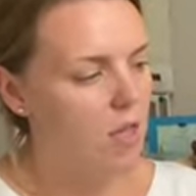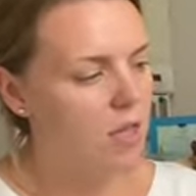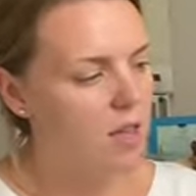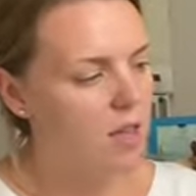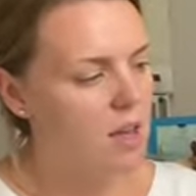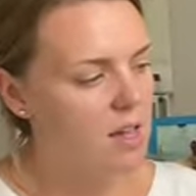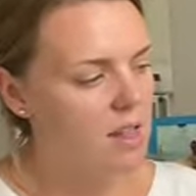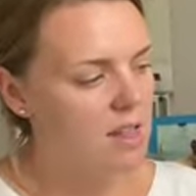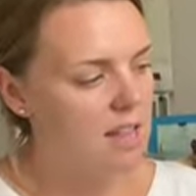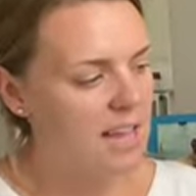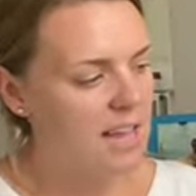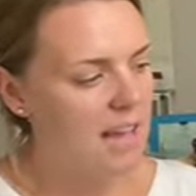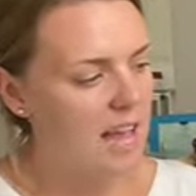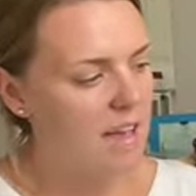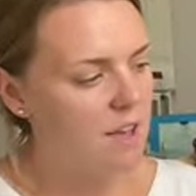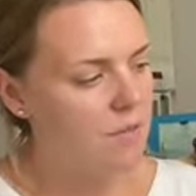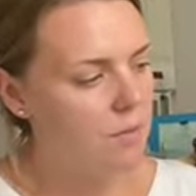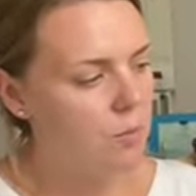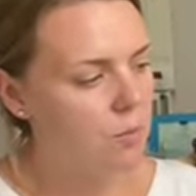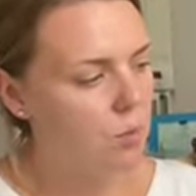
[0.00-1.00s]
Thirdly,
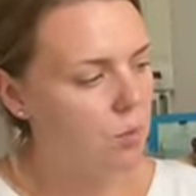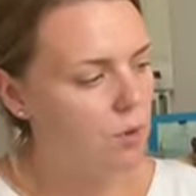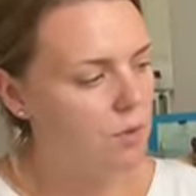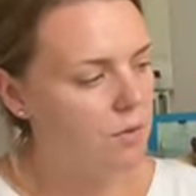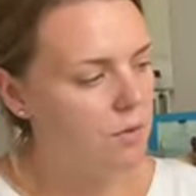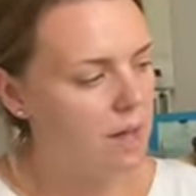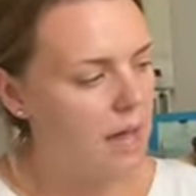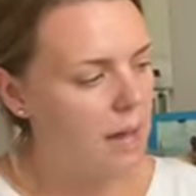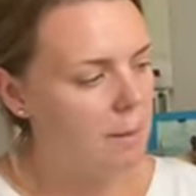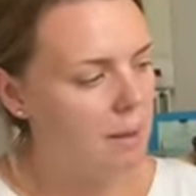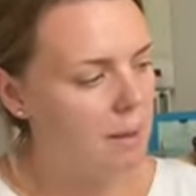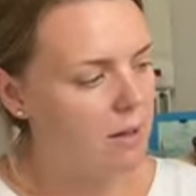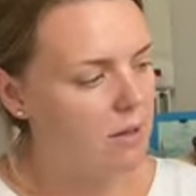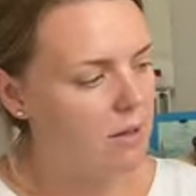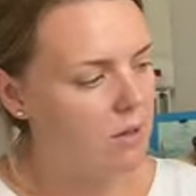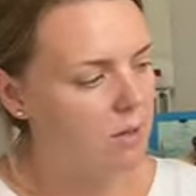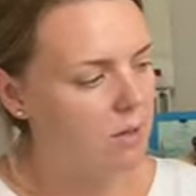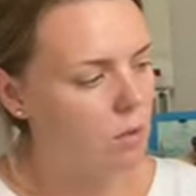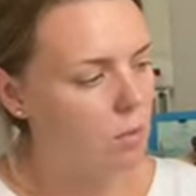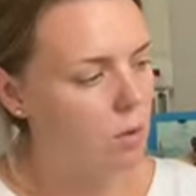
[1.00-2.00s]
if wolves came
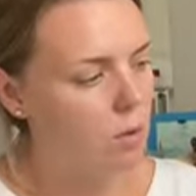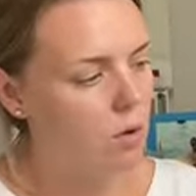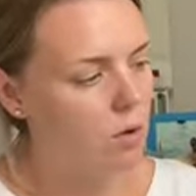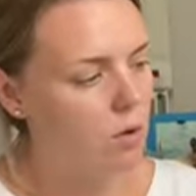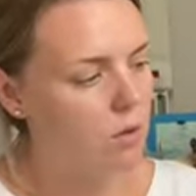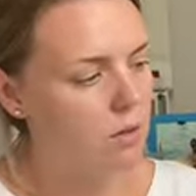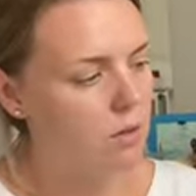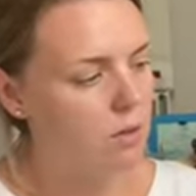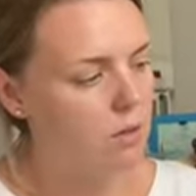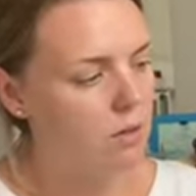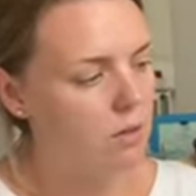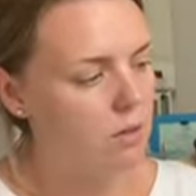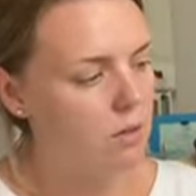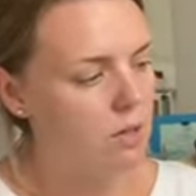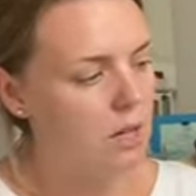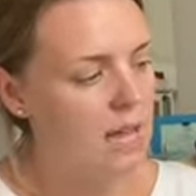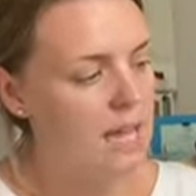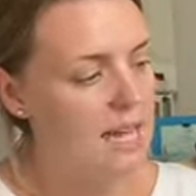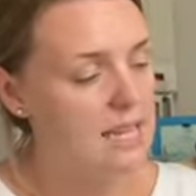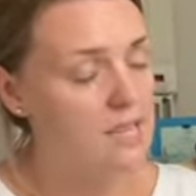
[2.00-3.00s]
out of the walls,
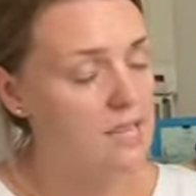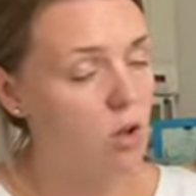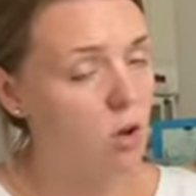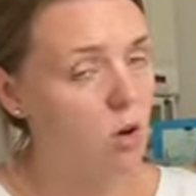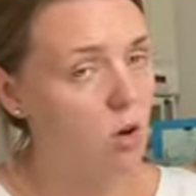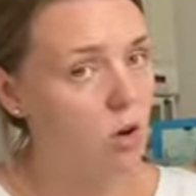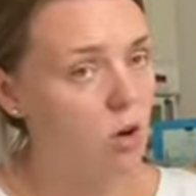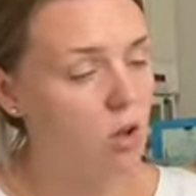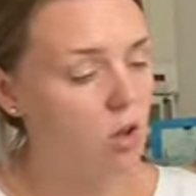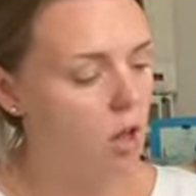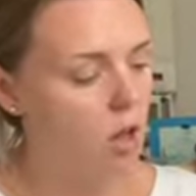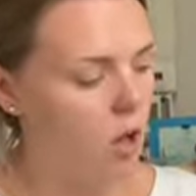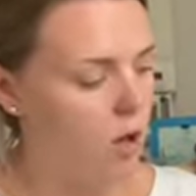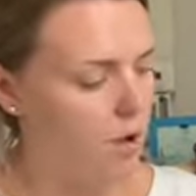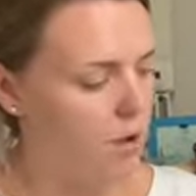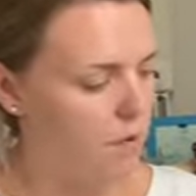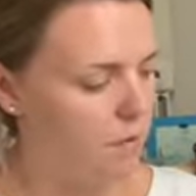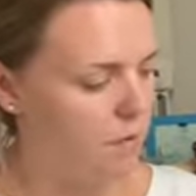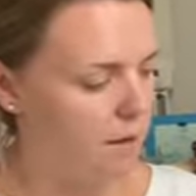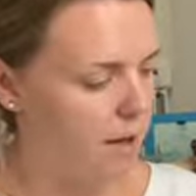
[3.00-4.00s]
it's all
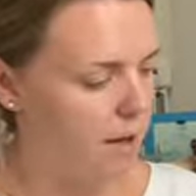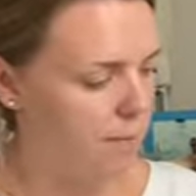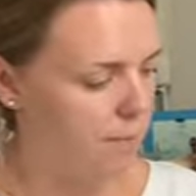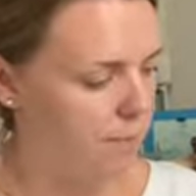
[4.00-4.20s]
over."